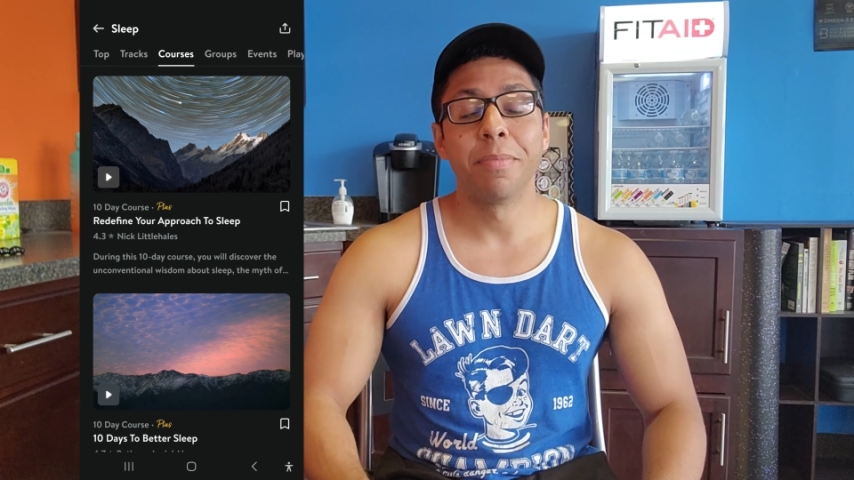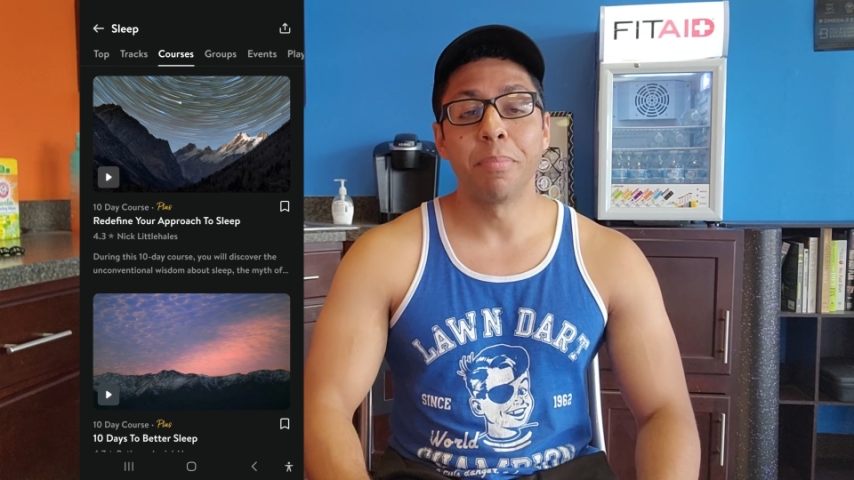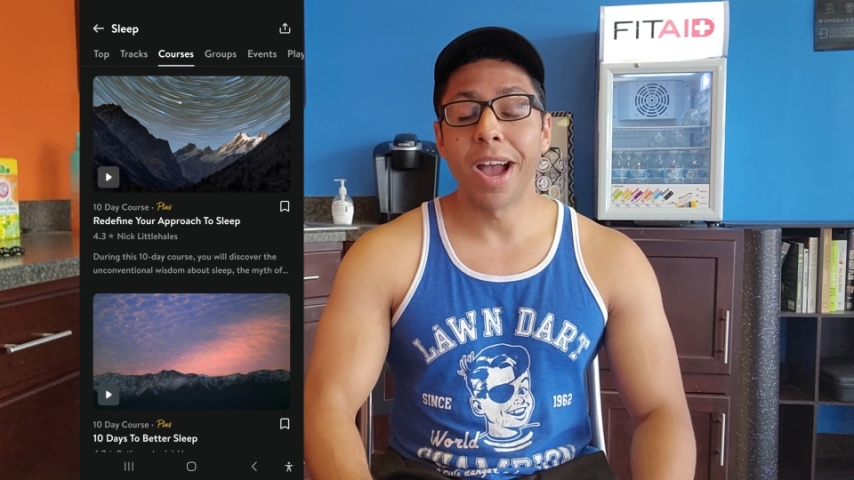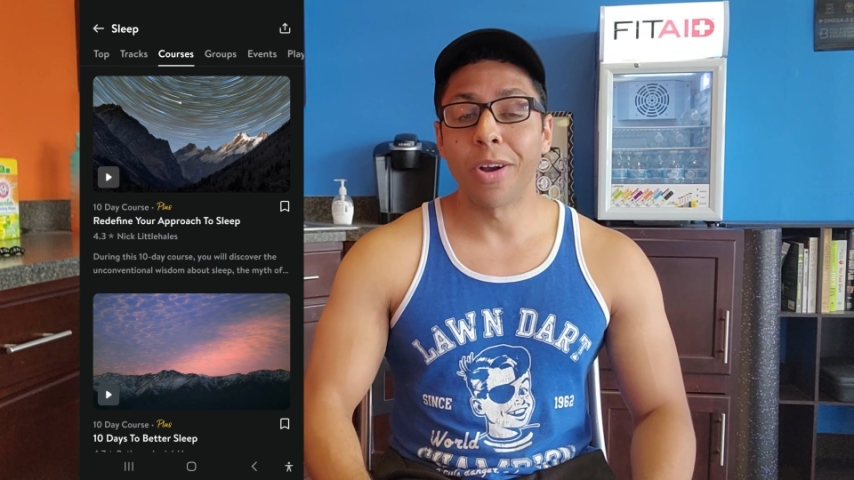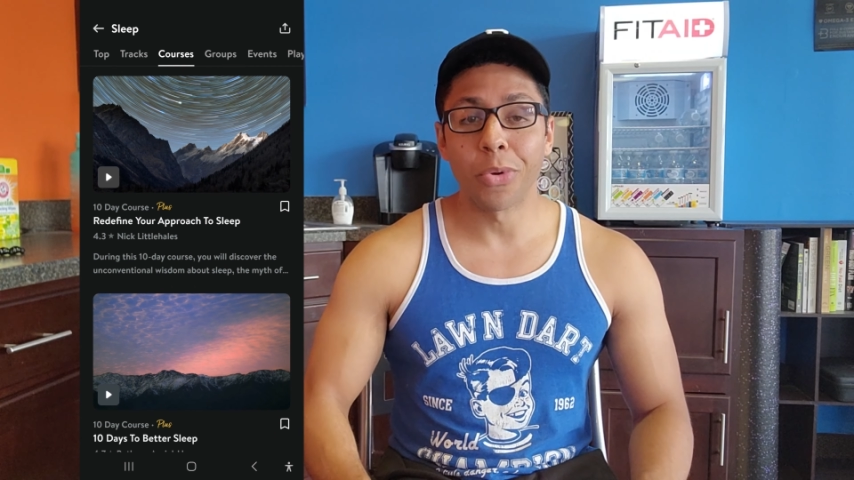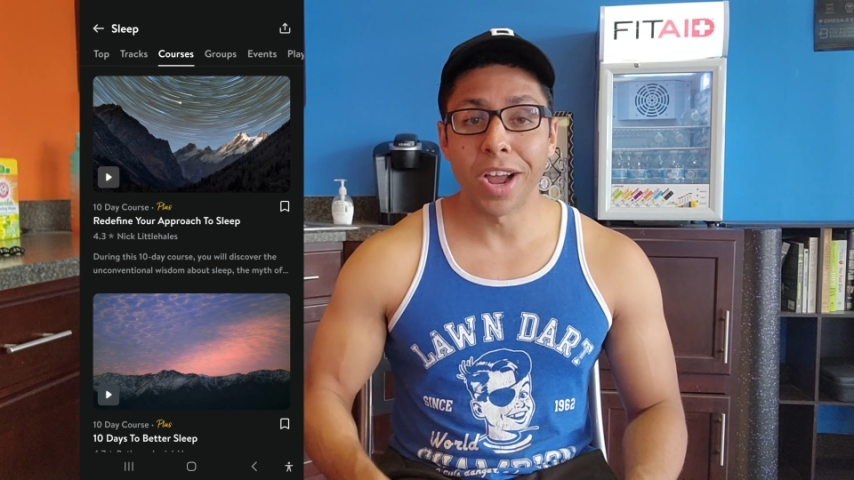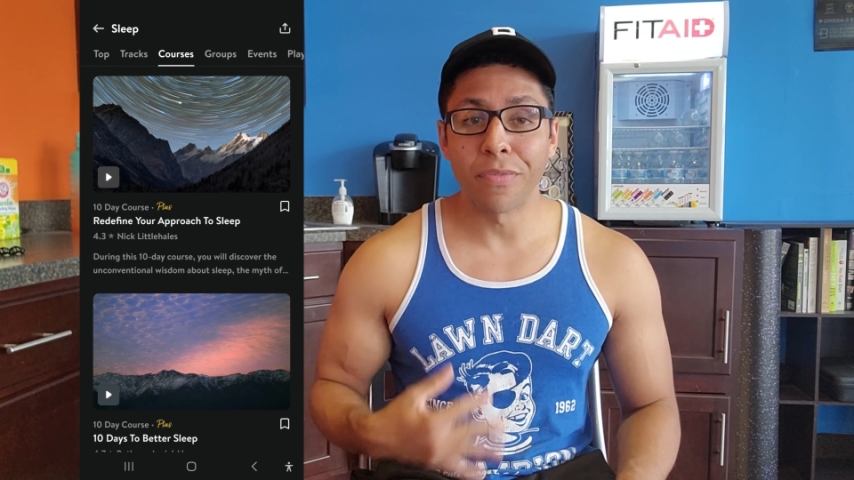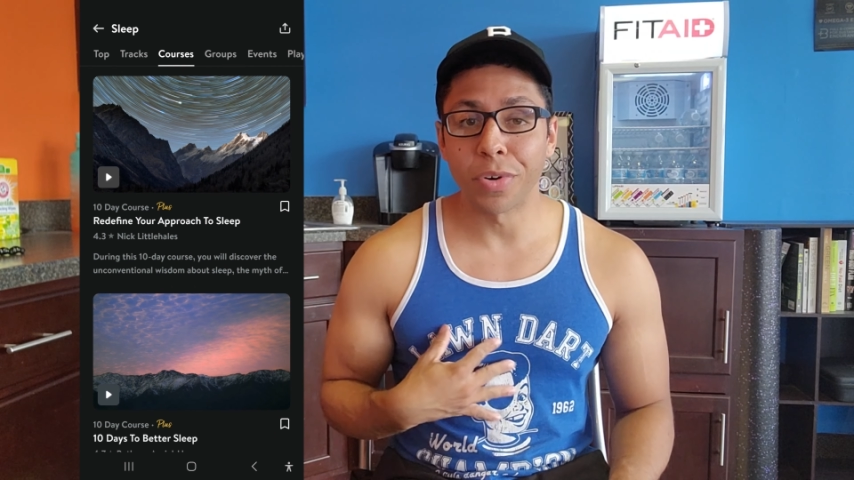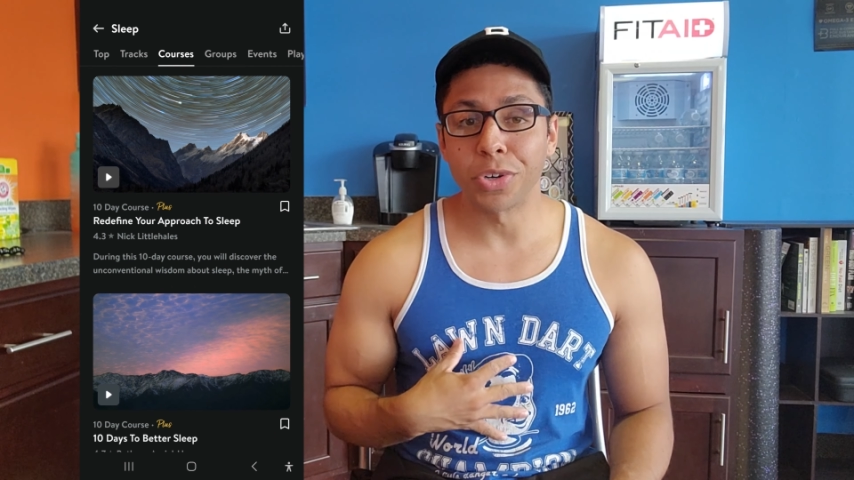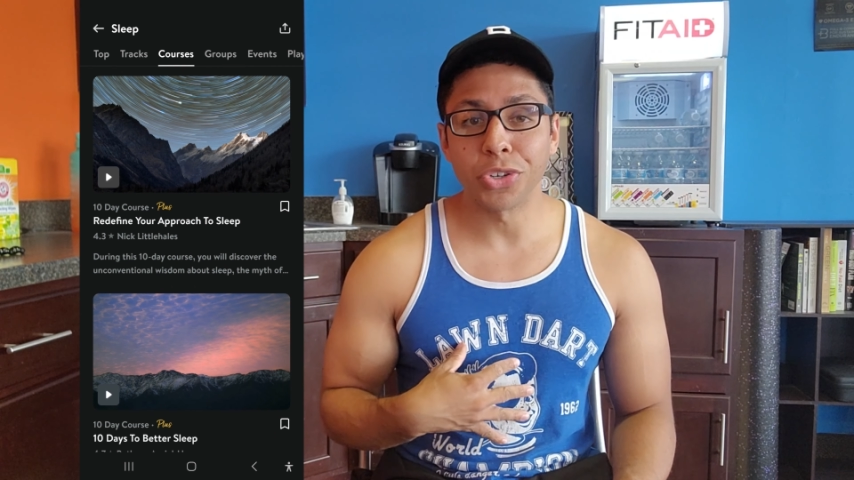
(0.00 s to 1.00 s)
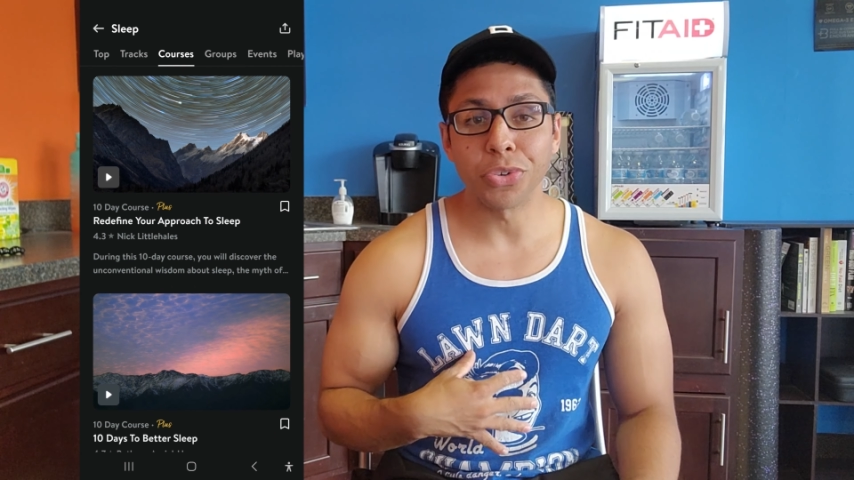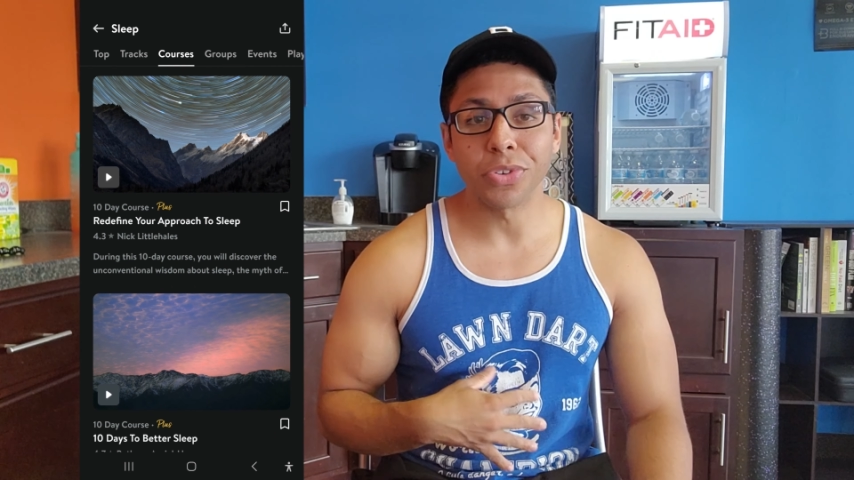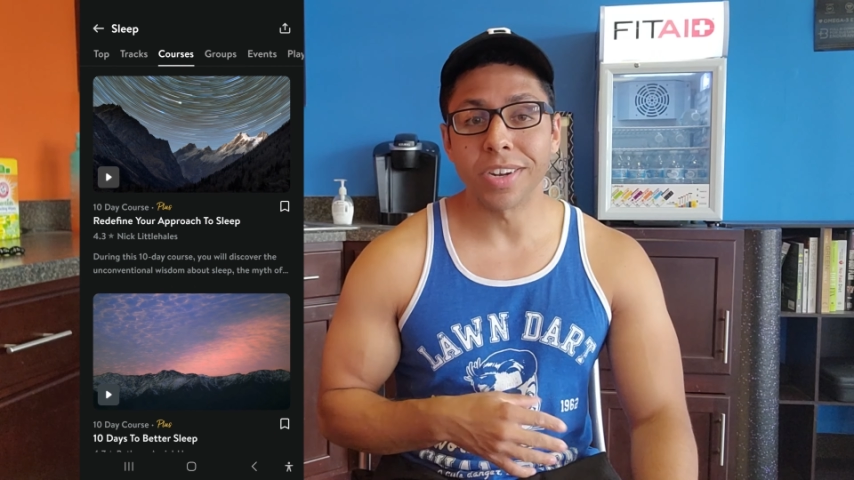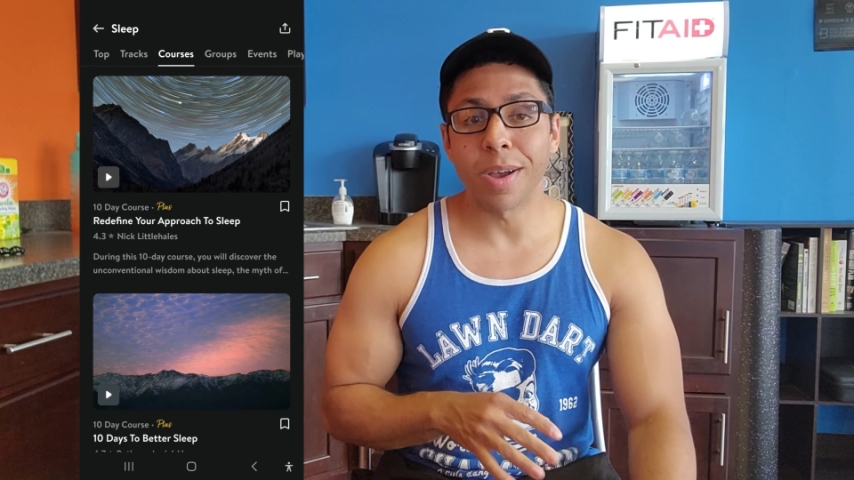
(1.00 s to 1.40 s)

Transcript: back when I first used it.